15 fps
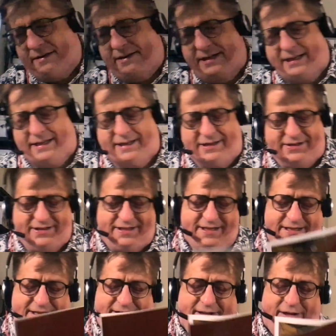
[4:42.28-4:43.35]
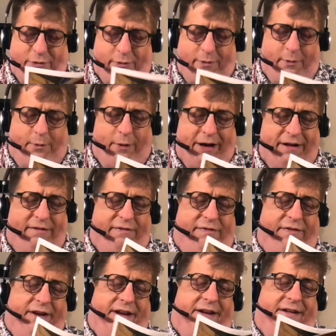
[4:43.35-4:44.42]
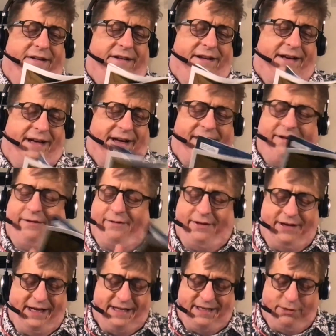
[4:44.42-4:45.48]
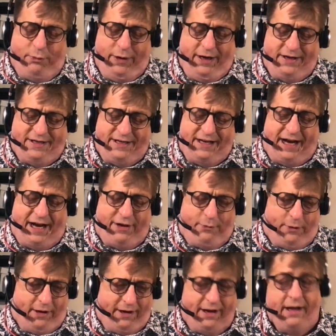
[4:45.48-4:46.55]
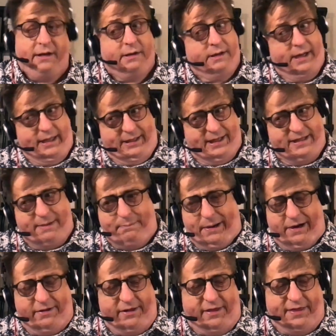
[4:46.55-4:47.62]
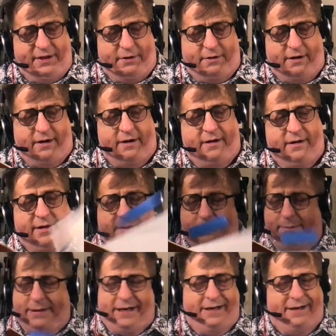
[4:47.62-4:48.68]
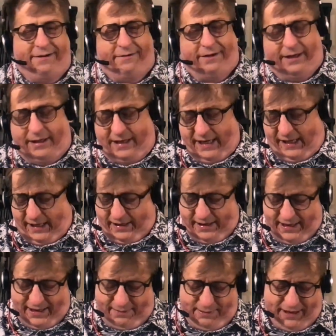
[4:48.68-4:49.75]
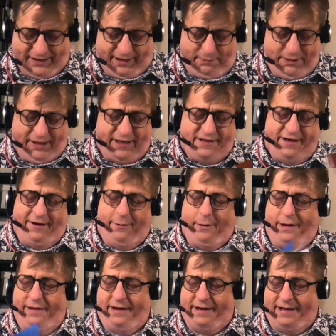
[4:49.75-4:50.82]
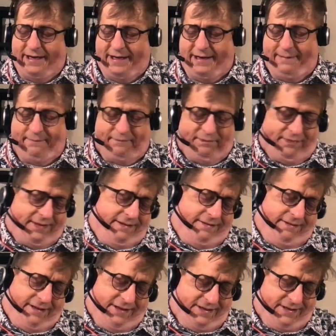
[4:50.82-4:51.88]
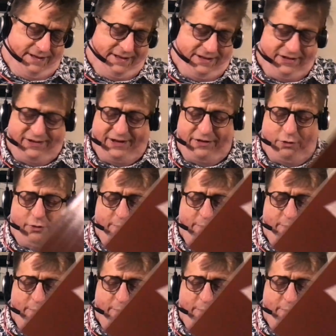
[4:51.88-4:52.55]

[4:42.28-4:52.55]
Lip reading: and it just doesn't quite fit. I don't know. It's an odd one. I liked it better than Thor, but I didn't really like it, and I'm not going to be continuing with it. Because it just didn't hold